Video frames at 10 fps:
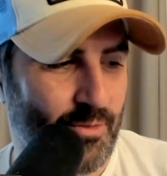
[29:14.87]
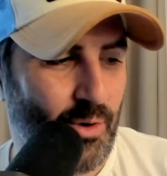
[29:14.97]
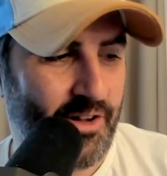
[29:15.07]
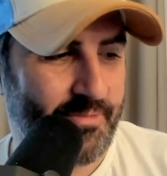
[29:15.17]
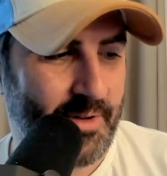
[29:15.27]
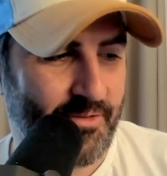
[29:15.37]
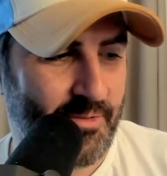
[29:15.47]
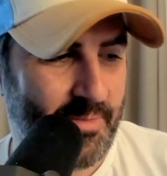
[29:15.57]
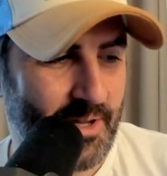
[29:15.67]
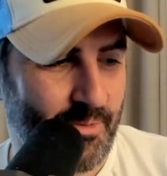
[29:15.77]
The worst bit
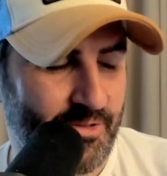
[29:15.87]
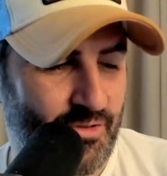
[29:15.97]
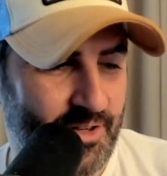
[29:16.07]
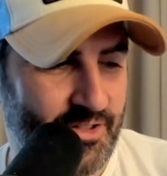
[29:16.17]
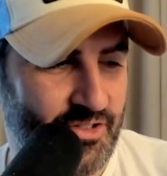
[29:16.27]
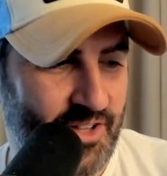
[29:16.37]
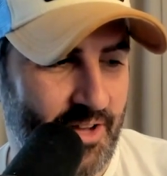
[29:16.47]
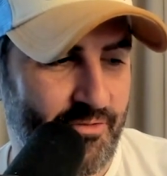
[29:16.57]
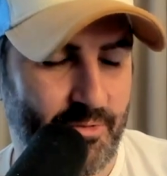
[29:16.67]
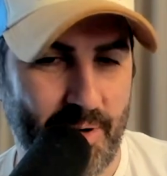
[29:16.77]
for me was trying to just
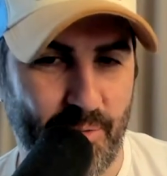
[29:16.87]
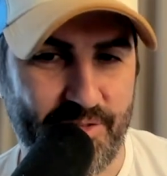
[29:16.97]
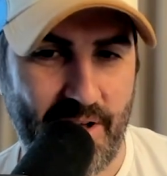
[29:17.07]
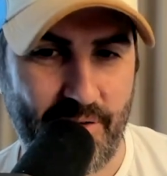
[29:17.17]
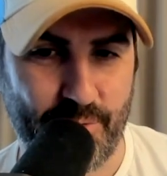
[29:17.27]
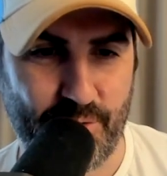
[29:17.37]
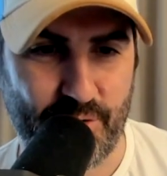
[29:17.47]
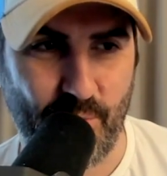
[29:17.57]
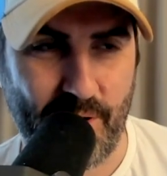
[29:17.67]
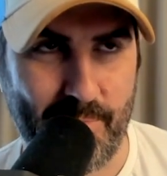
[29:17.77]
get from El Salvador
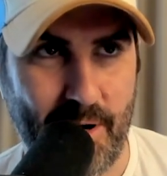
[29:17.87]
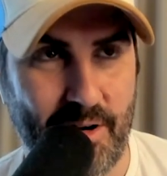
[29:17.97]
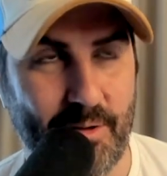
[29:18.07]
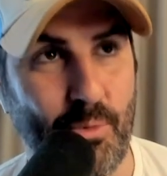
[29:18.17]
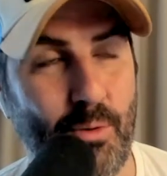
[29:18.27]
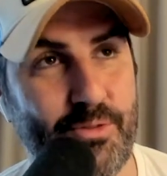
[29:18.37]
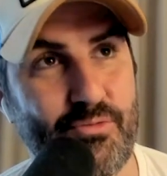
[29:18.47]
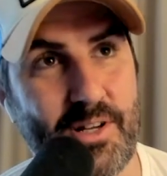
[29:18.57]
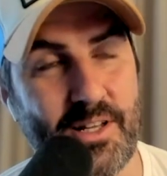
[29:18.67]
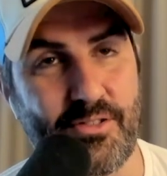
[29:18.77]
to Guatemala. What was
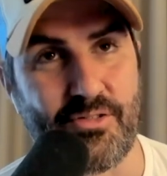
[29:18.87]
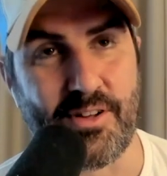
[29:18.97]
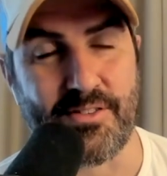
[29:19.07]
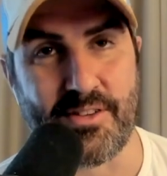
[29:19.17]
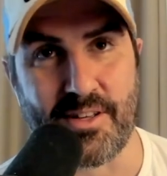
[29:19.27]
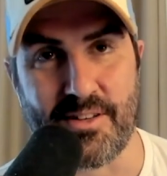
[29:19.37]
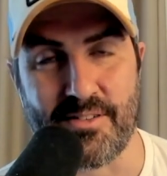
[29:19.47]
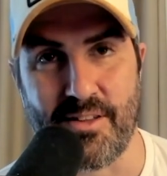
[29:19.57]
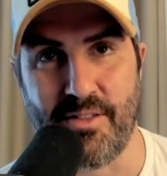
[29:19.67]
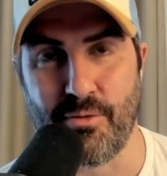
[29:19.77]
really interesting
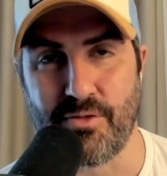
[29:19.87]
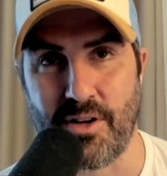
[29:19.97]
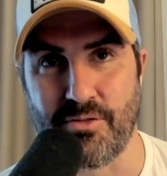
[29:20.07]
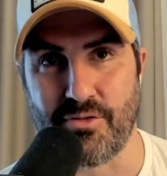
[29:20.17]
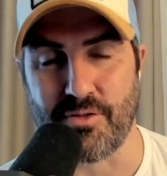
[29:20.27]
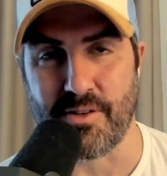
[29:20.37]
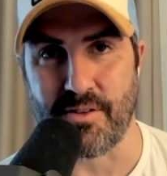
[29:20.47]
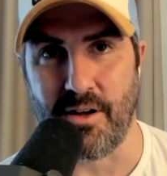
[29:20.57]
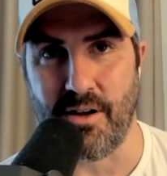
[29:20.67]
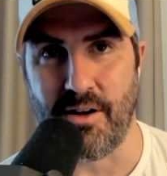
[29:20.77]
is those
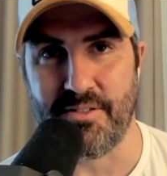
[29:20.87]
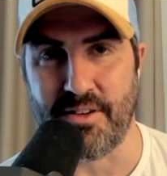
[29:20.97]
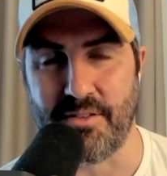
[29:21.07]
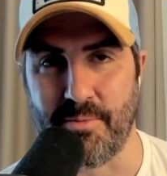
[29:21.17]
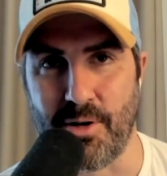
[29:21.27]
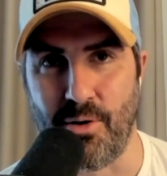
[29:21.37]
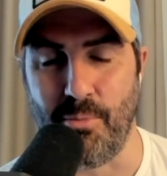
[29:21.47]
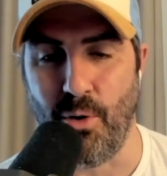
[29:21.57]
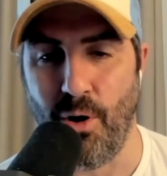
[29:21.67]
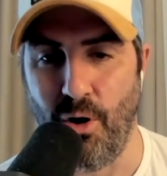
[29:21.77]
countries seem to be a lot
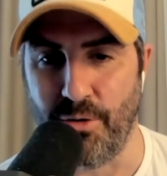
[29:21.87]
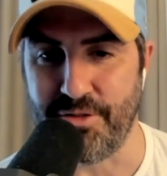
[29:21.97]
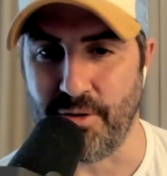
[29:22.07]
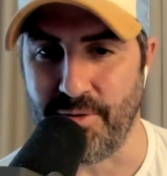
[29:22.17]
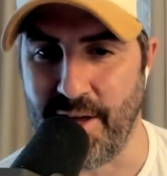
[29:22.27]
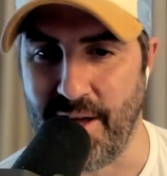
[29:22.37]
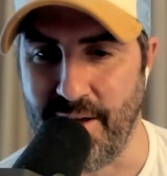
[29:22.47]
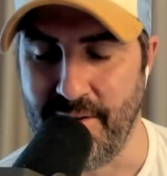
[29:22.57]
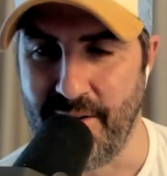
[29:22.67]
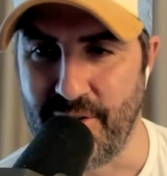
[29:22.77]
more hot on
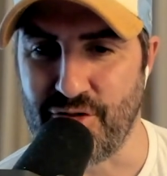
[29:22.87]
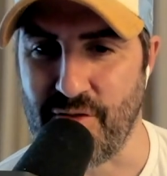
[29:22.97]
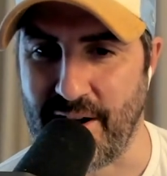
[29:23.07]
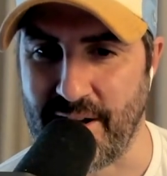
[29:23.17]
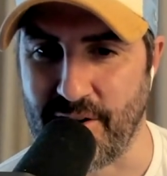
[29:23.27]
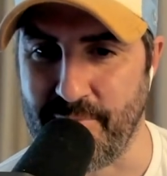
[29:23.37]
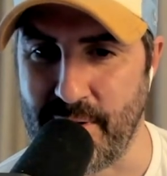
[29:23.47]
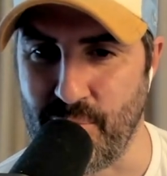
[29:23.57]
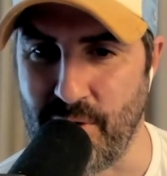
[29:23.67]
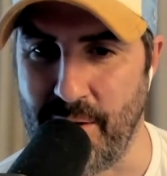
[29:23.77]
their tracking of
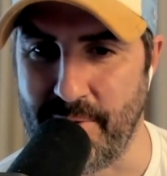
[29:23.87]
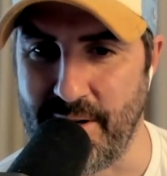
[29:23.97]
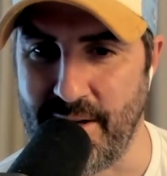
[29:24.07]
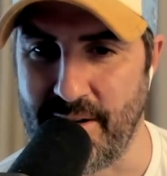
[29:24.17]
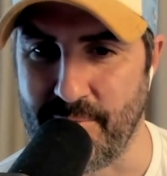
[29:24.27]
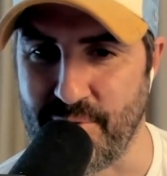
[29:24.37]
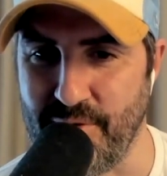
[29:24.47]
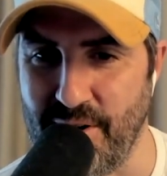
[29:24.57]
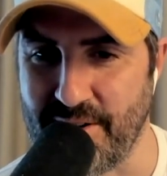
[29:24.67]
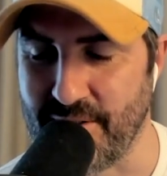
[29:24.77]
people coming in and
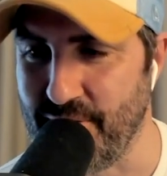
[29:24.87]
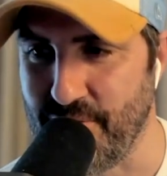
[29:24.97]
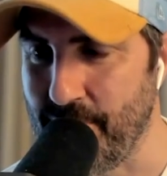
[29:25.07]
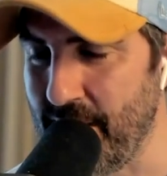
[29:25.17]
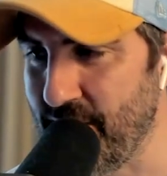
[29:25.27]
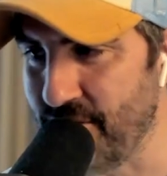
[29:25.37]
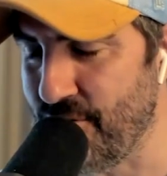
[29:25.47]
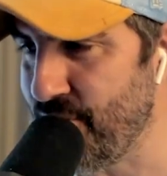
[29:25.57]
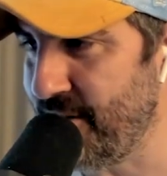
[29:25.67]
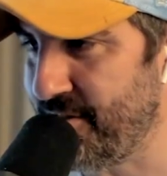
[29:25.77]
providing of information.
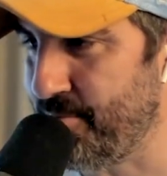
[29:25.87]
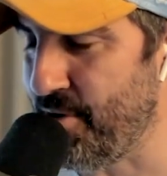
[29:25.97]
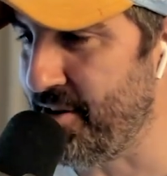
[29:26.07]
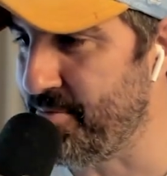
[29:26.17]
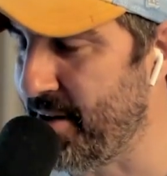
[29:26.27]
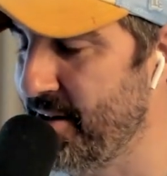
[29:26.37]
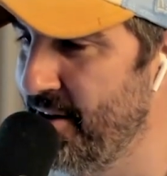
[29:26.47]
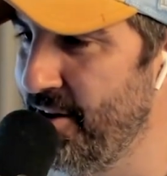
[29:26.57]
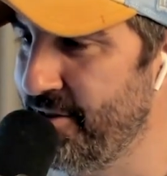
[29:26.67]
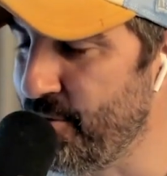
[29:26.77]
It really surprised me.
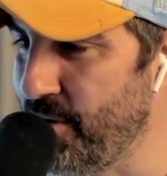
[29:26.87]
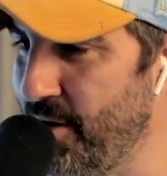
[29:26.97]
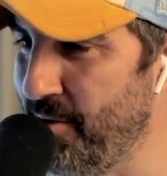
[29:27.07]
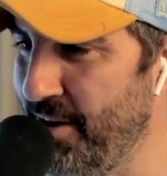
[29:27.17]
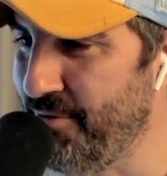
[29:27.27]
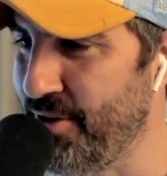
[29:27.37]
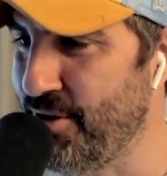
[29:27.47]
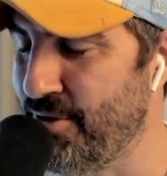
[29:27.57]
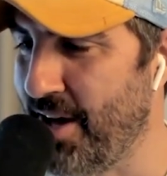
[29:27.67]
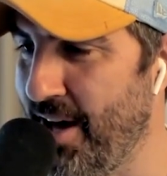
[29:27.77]
So when I left
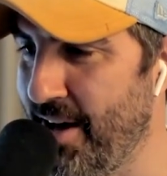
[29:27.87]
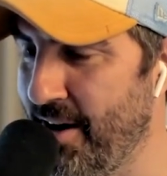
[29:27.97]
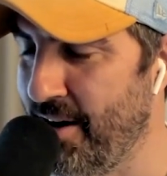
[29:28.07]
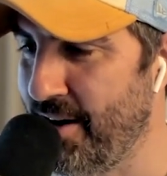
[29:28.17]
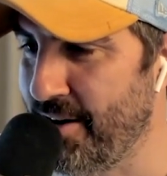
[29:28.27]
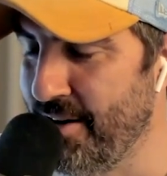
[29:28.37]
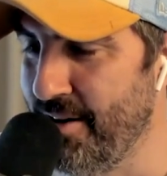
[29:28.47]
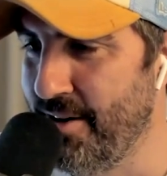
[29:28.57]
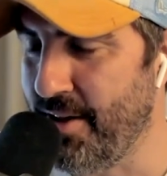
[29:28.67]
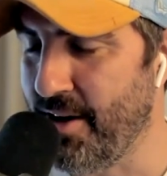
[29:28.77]
the UK,
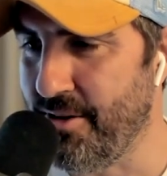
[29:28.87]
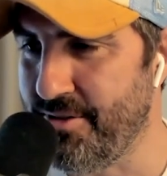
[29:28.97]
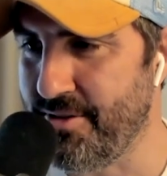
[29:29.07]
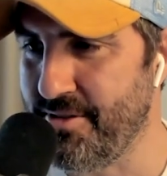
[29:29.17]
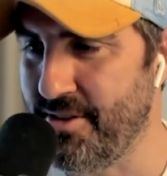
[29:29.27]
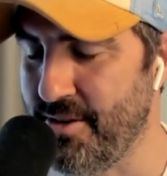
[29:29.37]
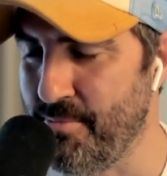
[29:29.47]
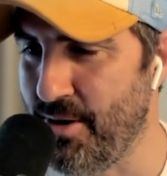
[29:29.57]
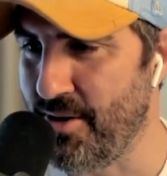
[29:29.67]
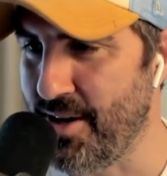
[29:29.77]
they asked to see
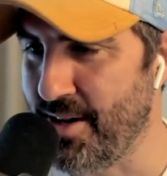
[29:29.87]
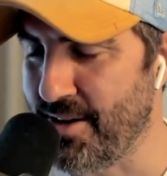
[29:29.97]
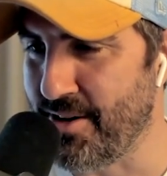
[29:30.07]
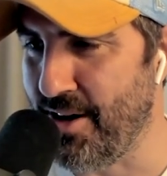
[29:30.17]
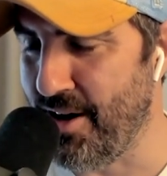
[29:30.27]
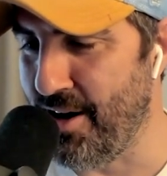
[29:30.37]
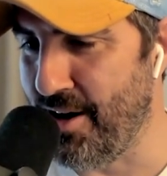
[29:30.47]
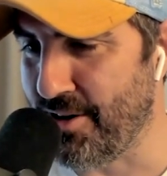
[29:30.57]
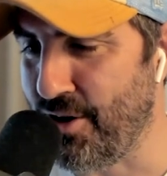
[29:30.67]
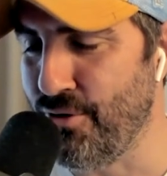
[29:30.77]
my
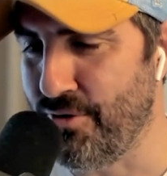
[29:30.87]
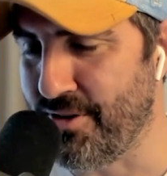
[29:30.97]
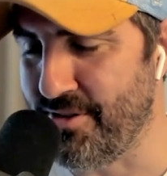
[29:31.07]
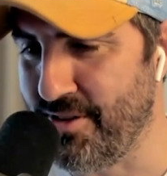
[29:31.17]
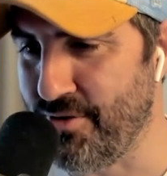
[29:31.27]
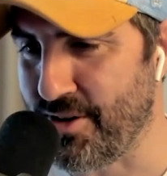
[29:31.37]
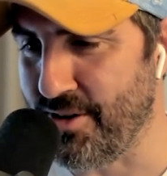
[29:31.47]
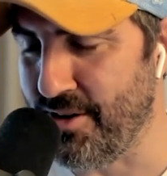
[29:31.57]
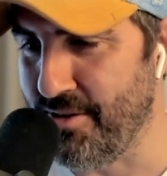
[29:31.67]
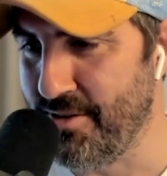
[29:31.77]
COVID certificate.